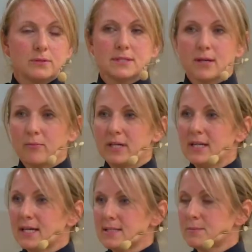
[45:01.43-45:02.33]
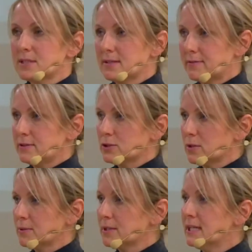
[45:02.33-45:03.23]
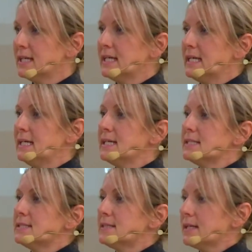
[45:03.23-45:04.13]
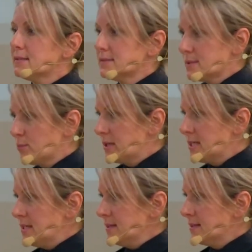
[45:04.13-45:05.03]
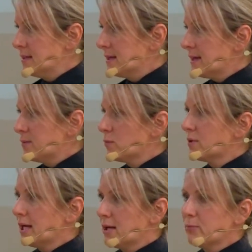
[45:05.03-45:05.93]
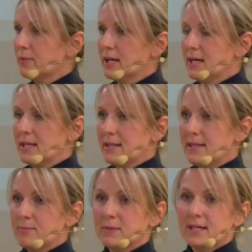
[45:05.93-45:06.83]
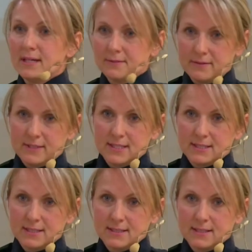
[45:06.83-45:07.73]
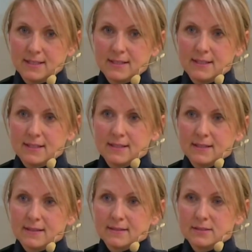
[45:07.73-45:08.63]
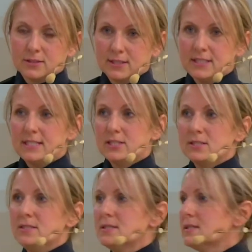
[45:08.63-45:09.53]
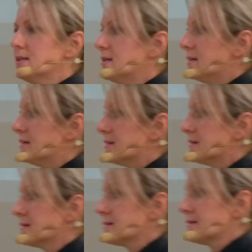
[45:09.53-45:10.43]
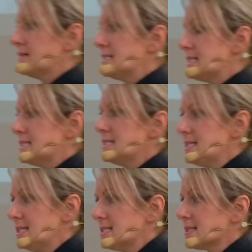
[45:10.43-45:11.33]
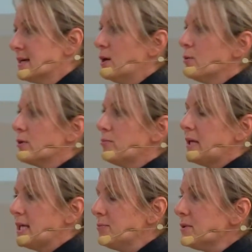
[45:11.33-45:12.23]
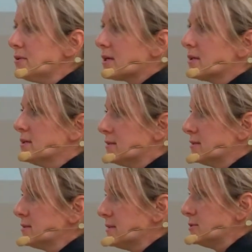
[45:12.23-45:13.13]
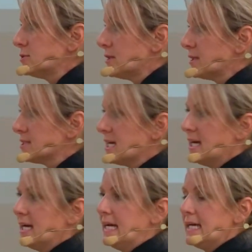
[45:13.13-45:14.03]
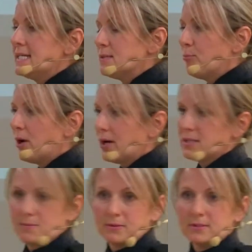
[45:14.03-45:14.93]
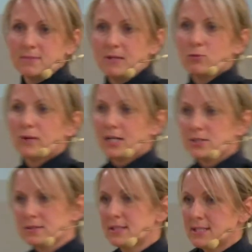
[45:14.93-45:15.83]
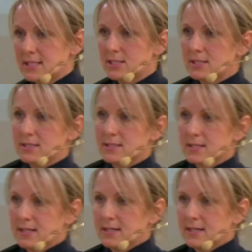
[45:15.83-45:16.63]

somebody has themselves in trouble, tell somebody and we will help them get out of it. Drug addictions, it's a disease. When people are hooked on drugs, it is impossible to make rational decisions.